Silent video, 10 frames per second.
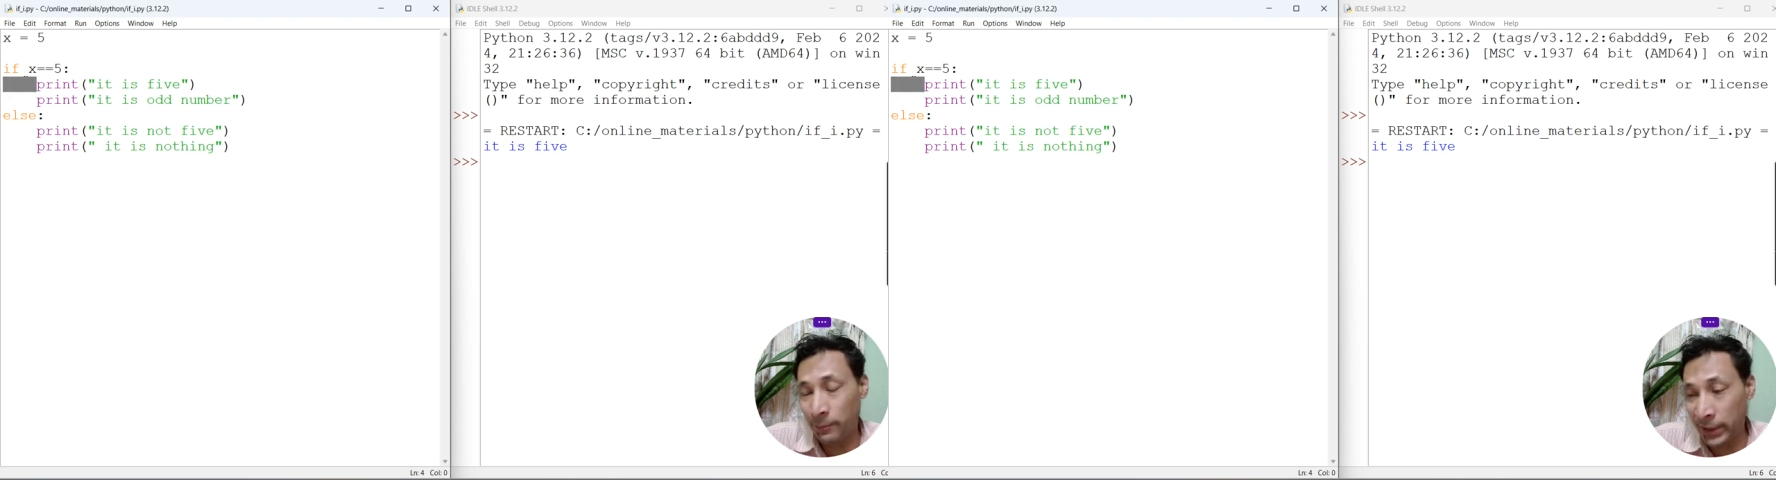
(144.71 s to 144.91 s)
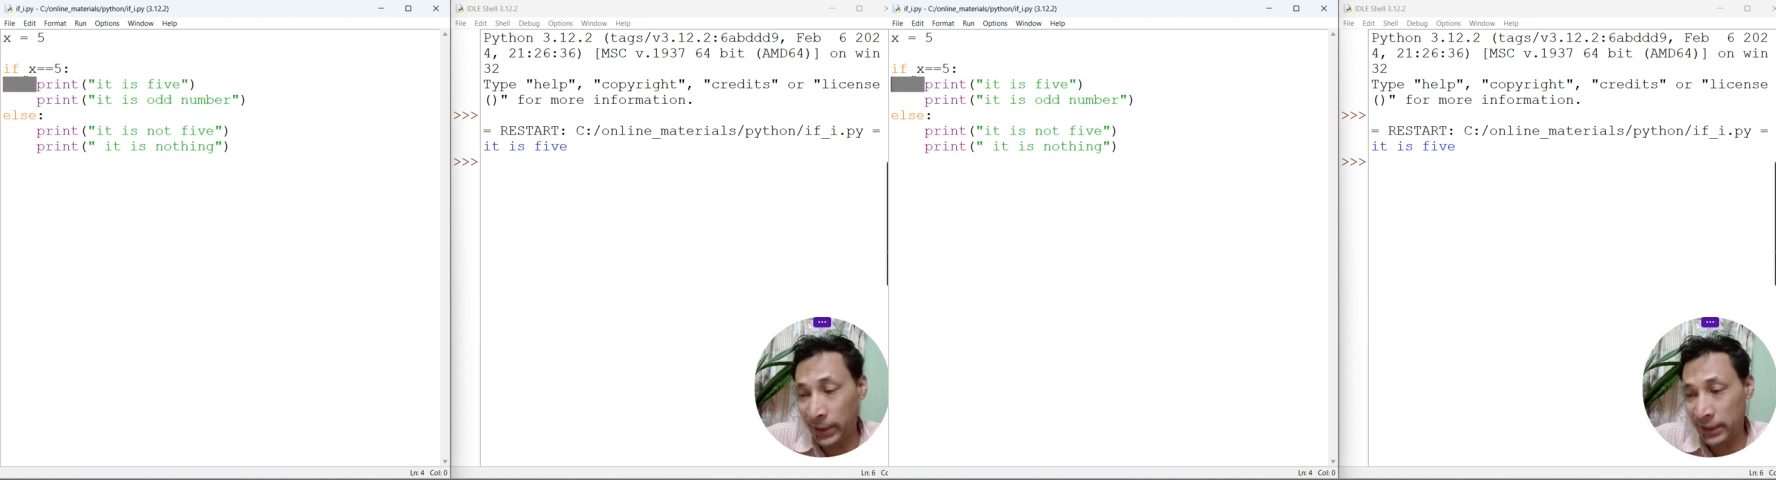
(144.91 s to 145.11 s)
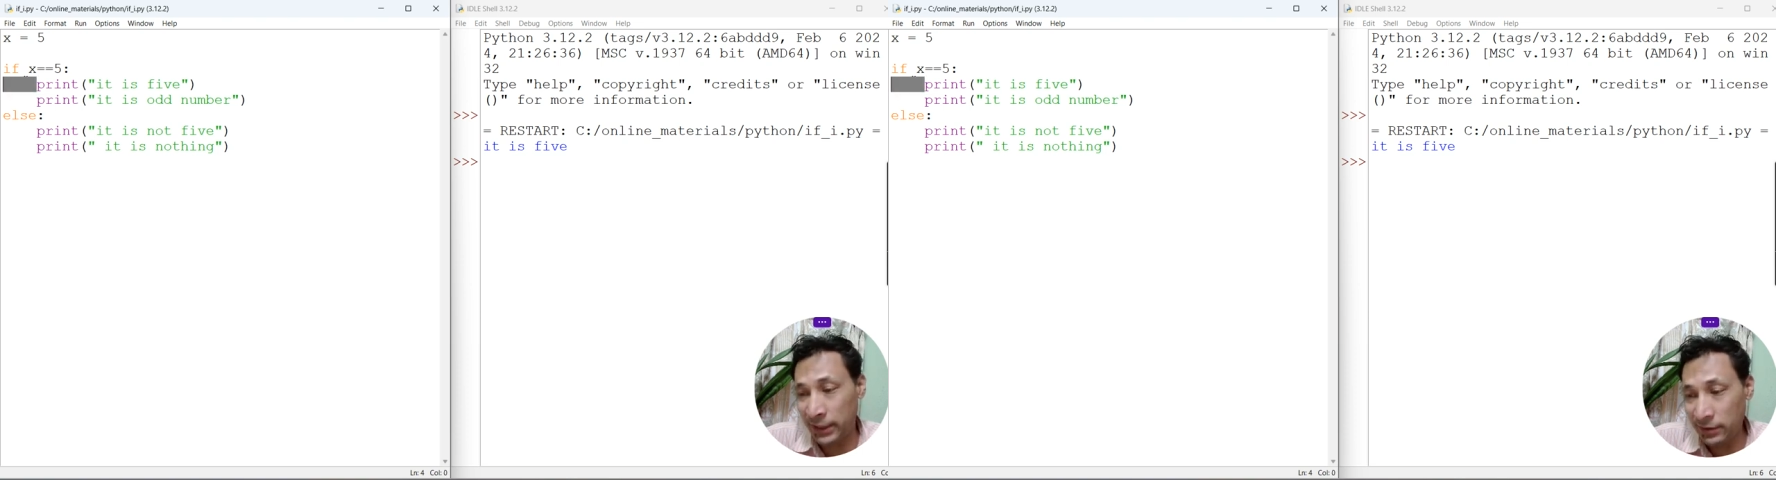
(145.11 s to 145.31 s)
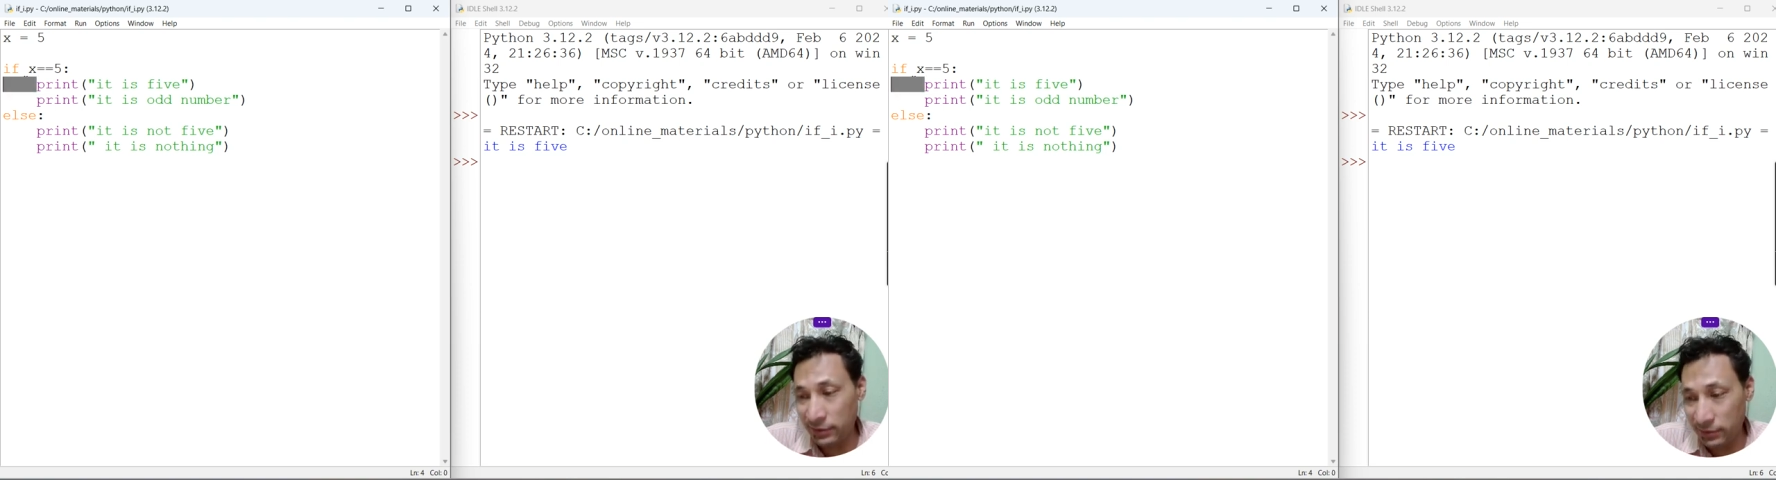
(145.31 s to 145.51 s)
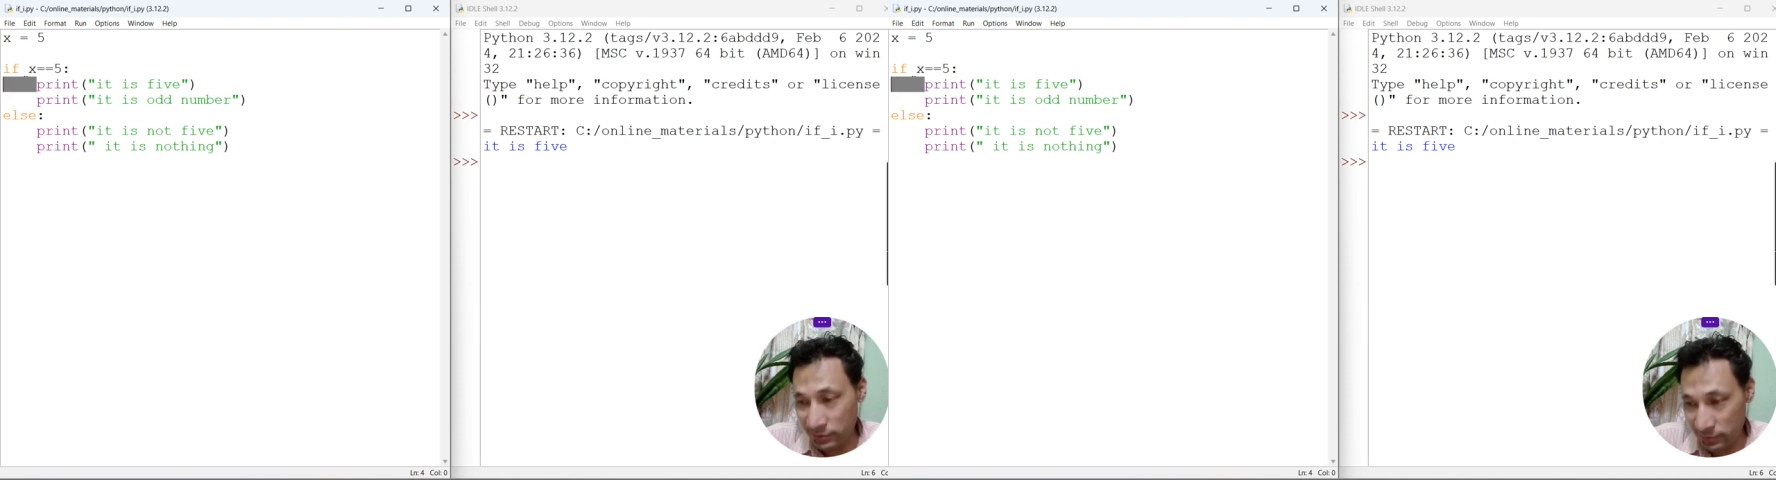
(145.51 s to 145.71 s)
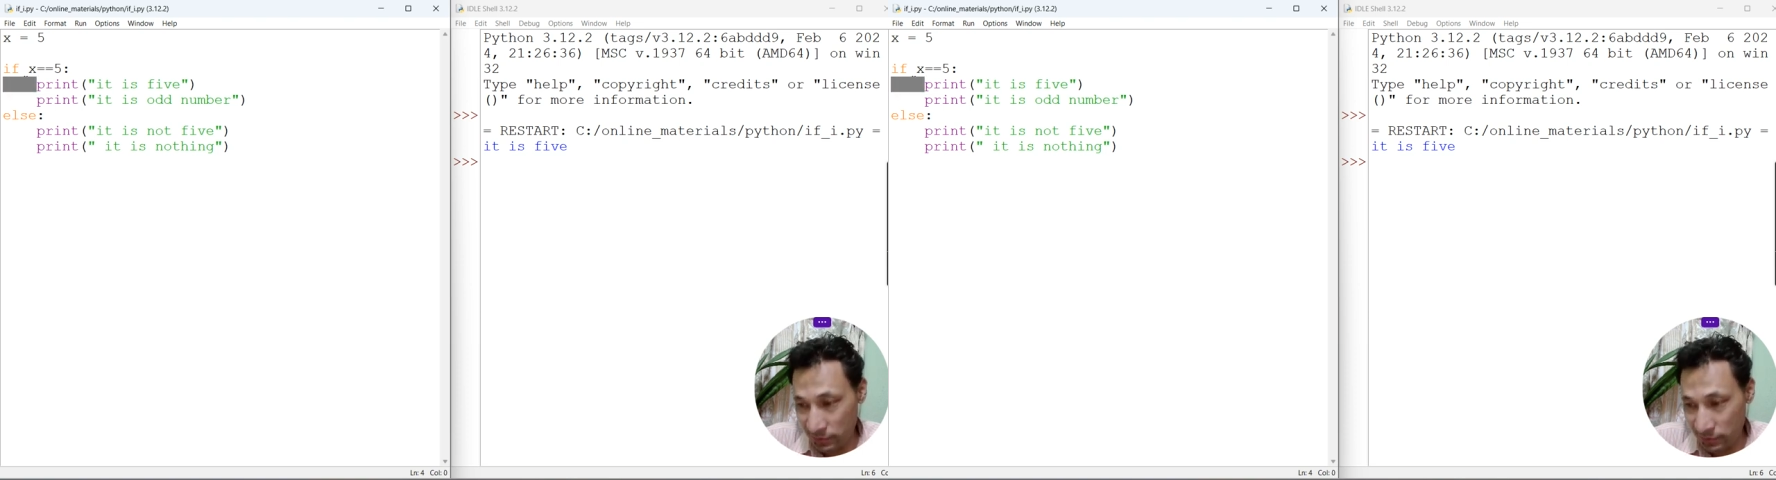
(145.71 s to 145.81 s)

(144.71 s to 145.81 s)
at the beginning